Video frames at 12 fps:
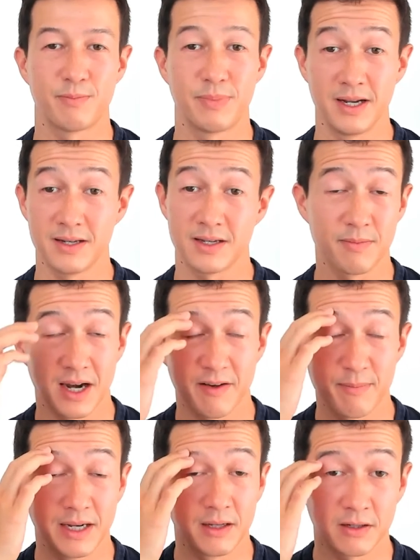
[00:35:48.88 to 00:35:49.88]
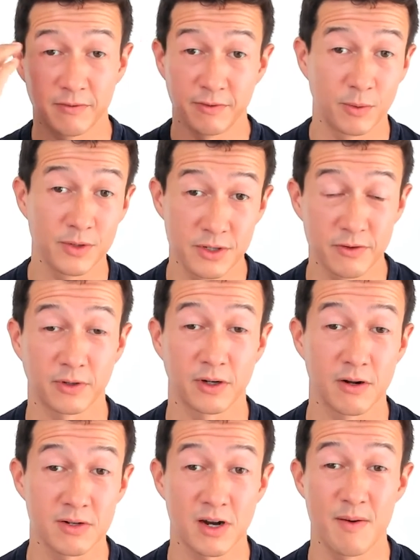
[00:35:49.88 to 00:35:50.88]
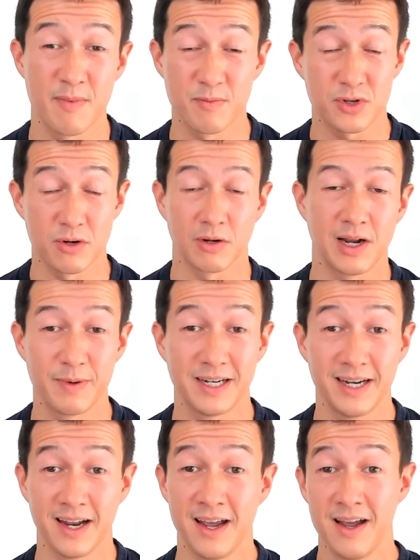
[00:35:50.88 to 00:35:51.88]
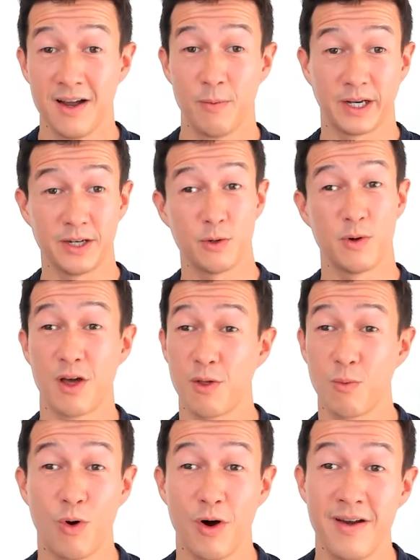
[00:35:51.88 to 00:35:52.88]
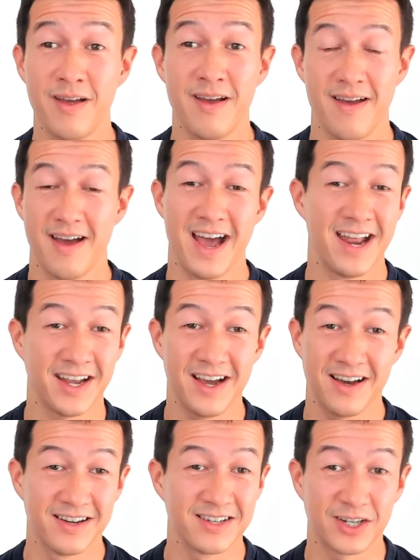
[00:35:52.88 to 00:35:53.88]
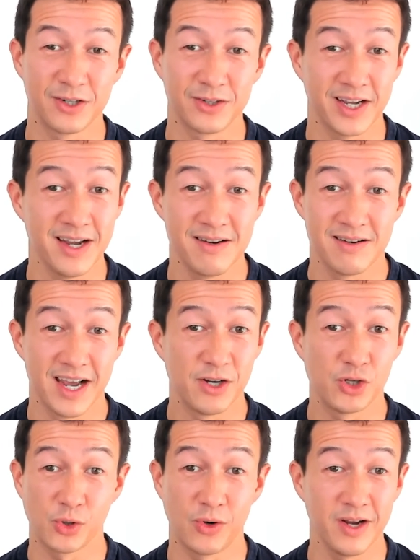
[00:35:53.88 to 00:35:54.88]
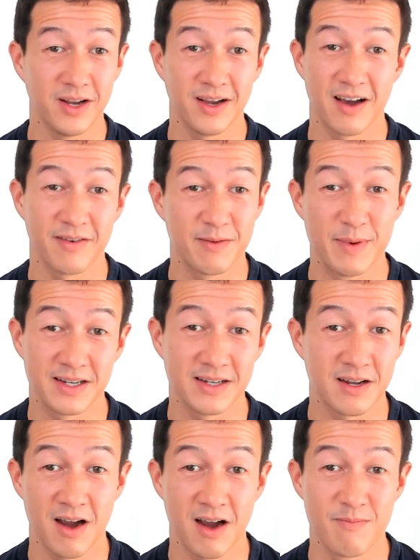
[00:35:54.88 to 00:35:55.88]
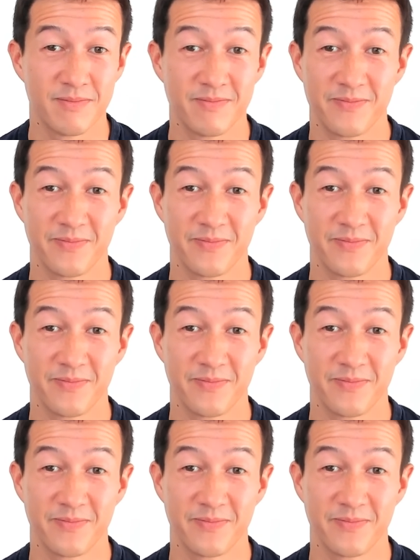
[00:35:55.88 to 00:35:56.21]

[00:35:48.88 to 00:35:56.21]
been something I've been looking forward to for a long time. I'm so glad we did it. We can do another one. And yeah, until then, enjoy. Have an amazing time.